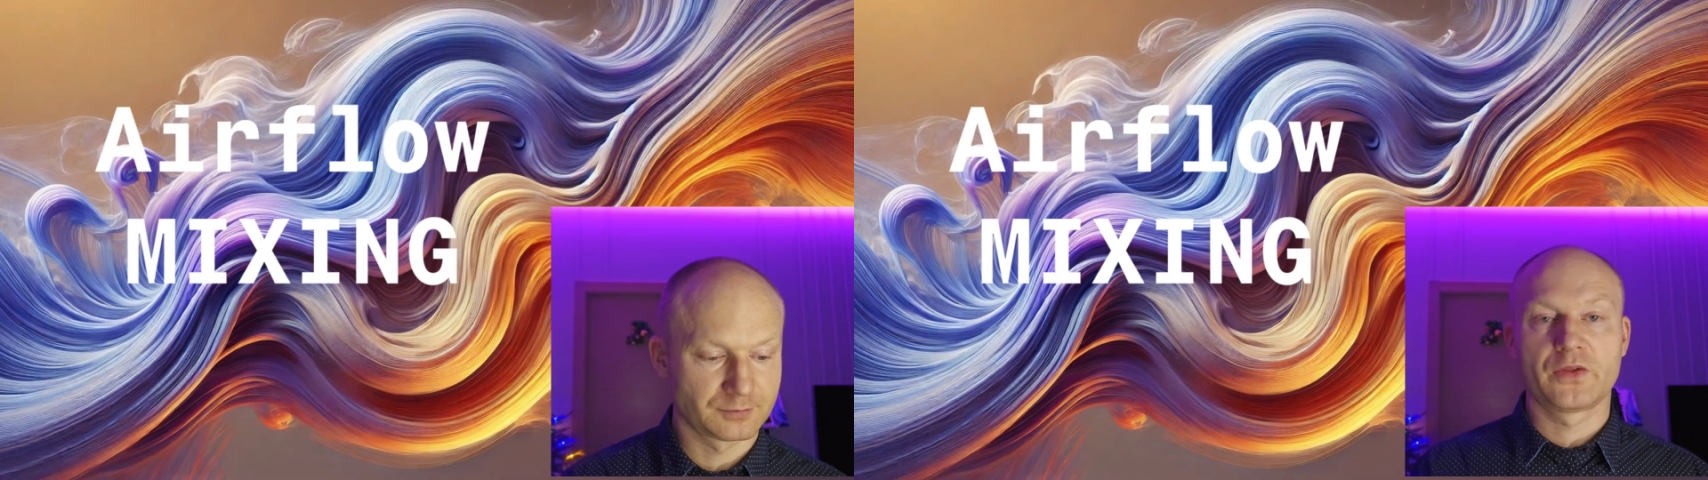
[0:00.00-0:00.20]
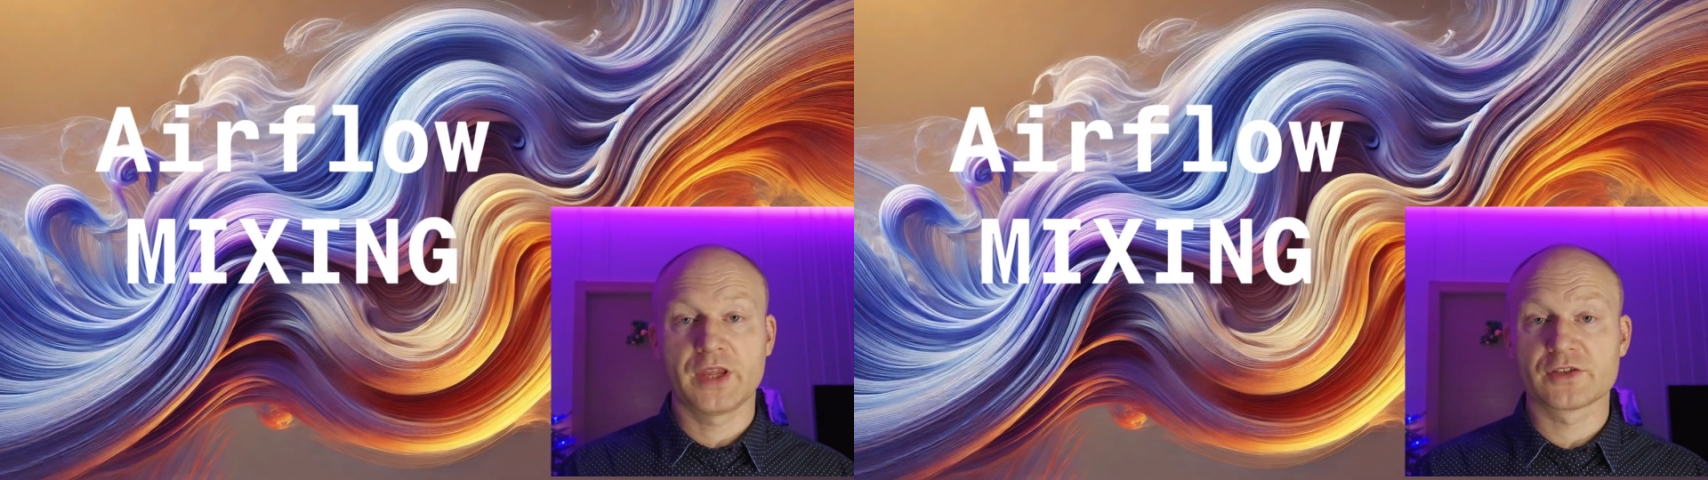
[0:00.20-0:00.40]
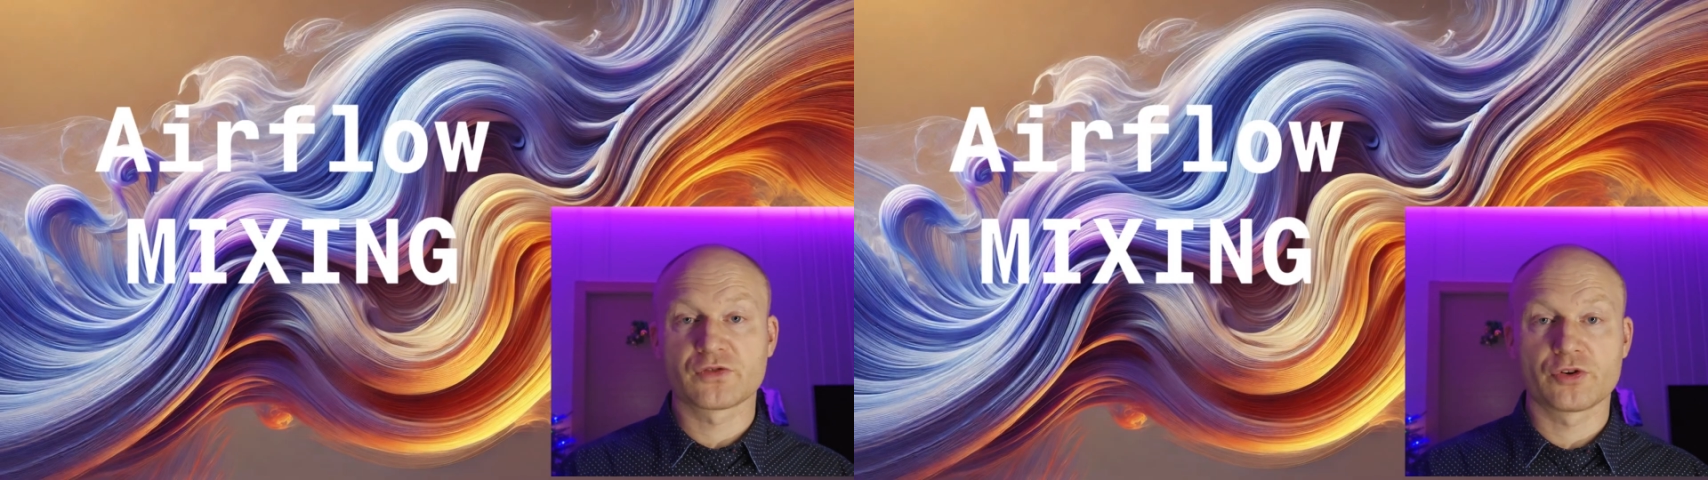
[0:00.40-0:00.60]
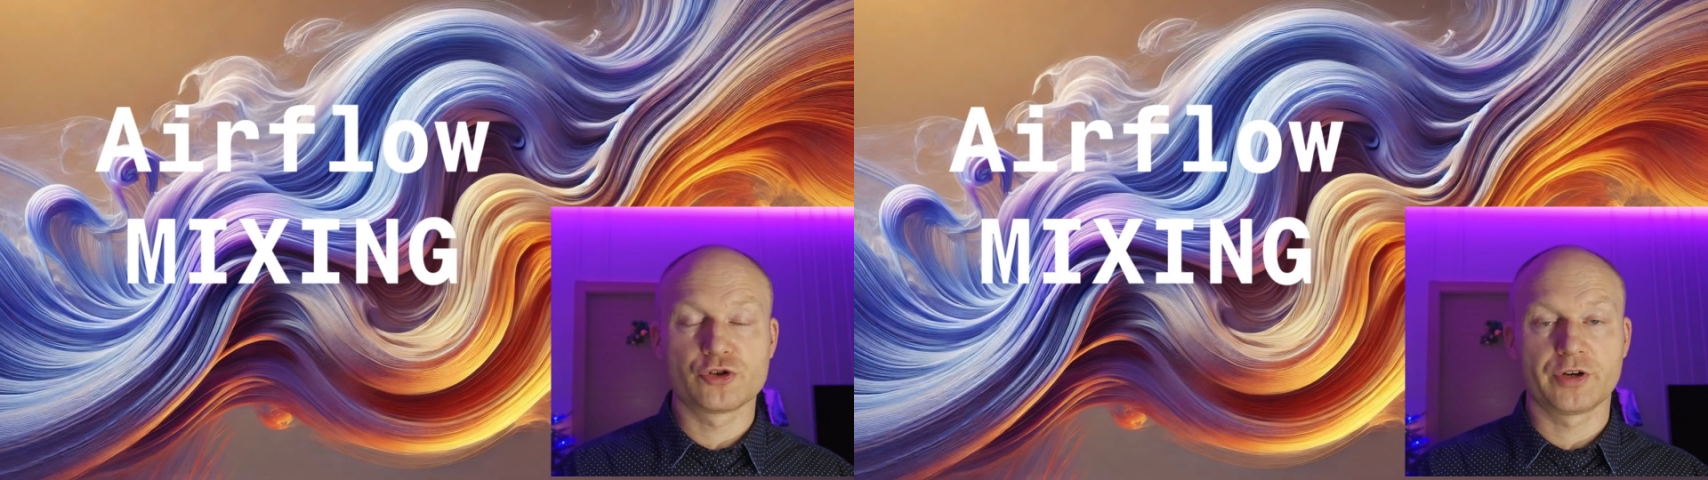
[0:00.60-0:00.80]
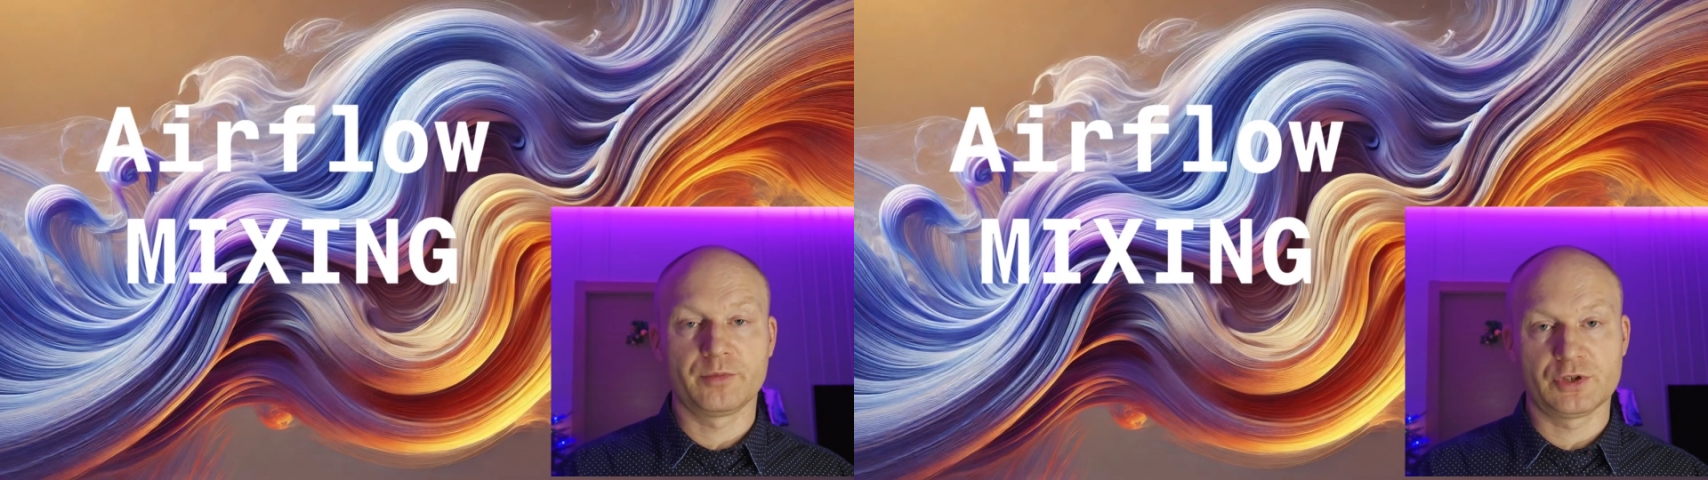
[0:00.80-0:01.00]
Thanks for
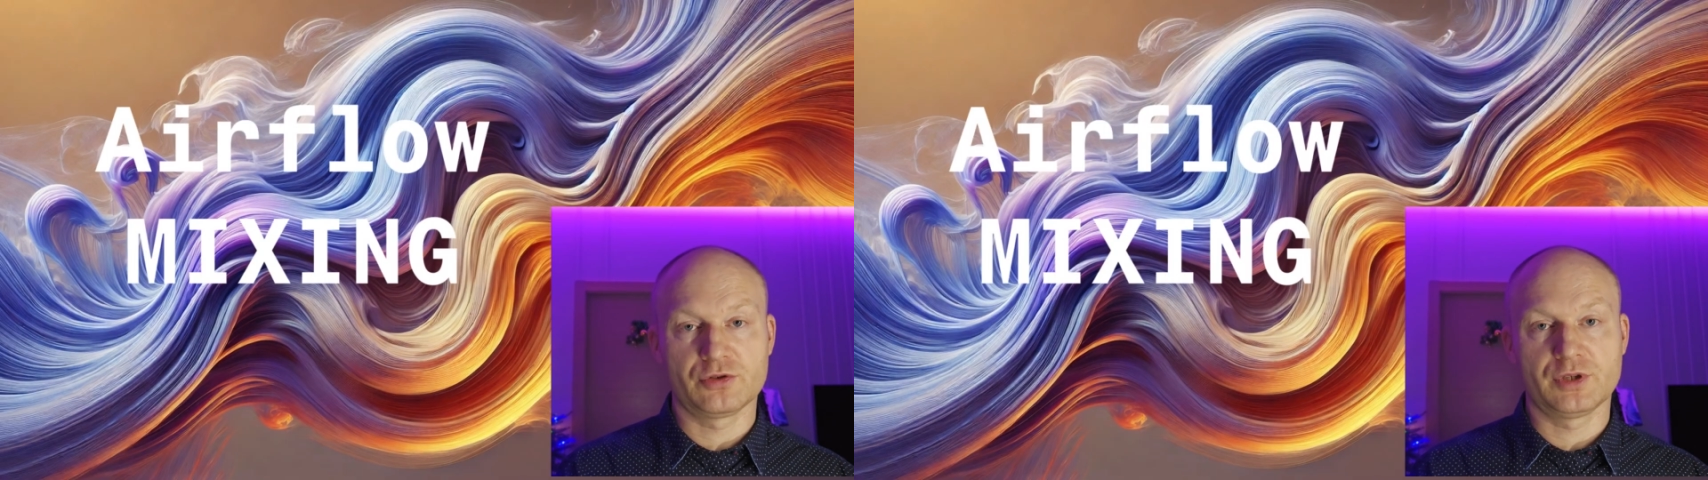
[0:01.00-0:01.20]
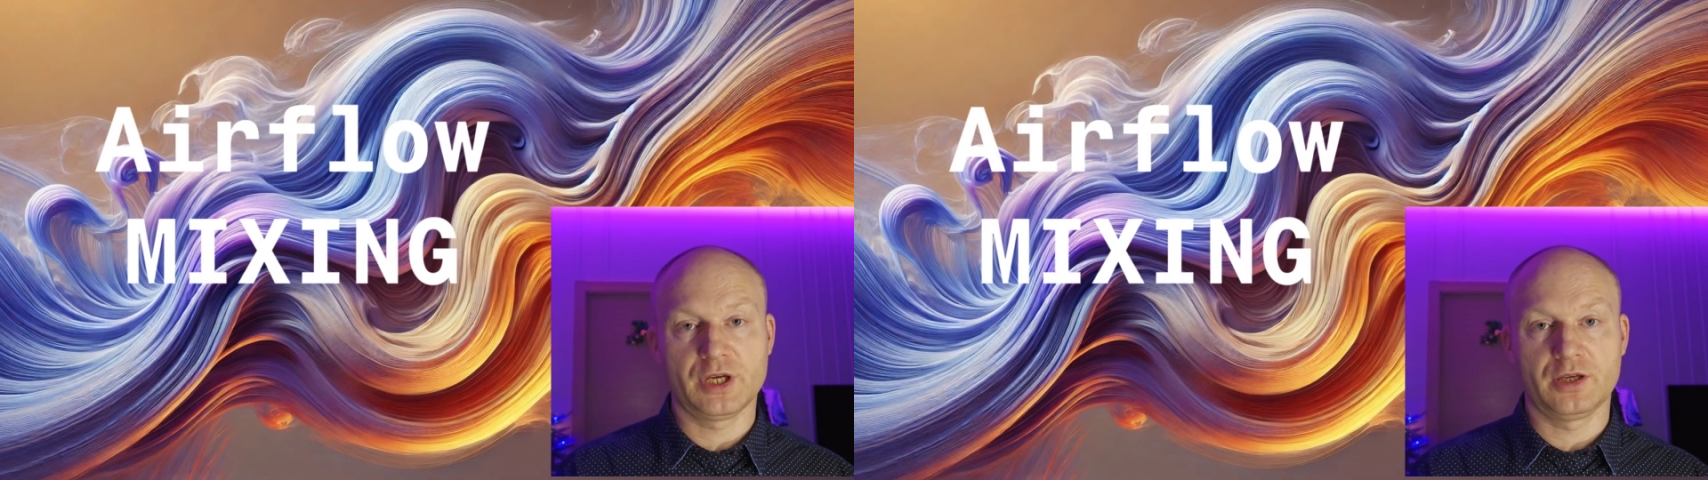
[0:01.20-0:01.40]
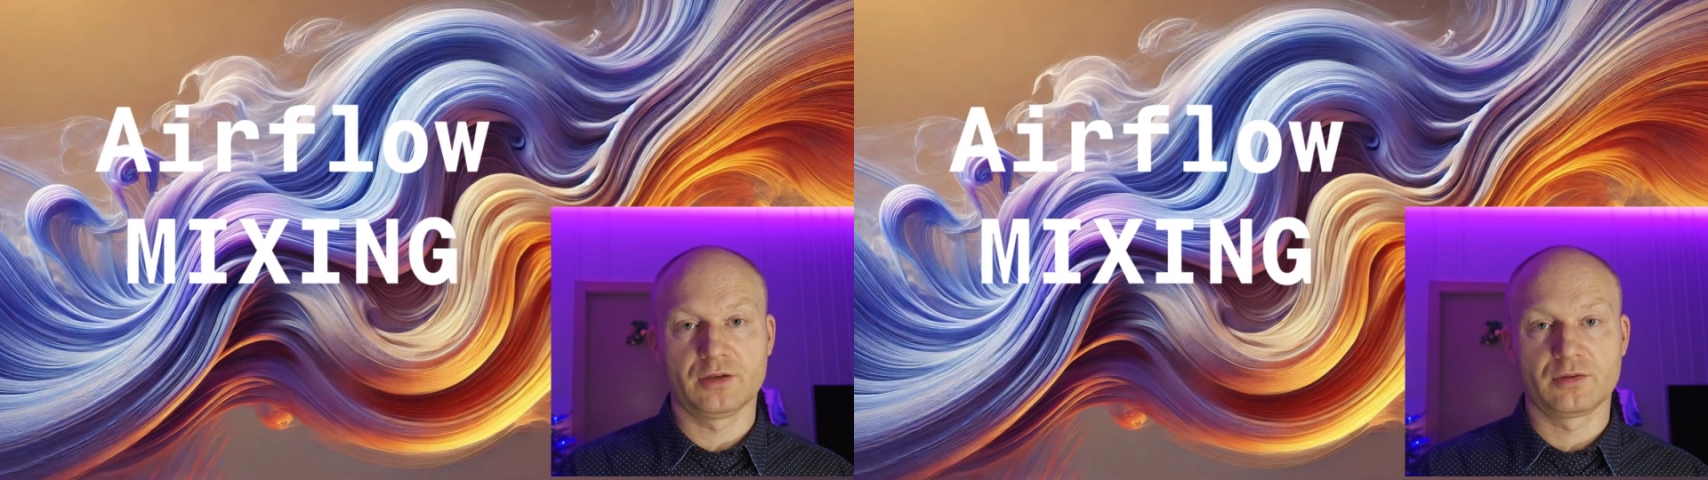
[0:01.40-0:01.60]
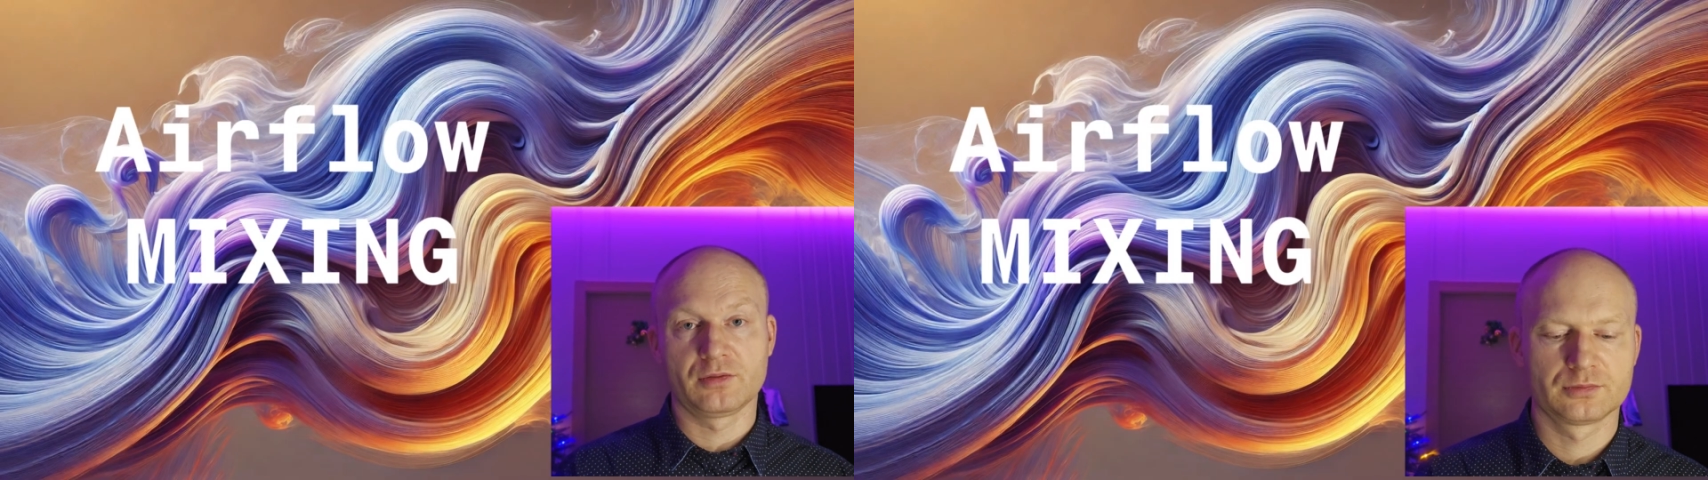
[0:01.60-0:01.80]
joining me today.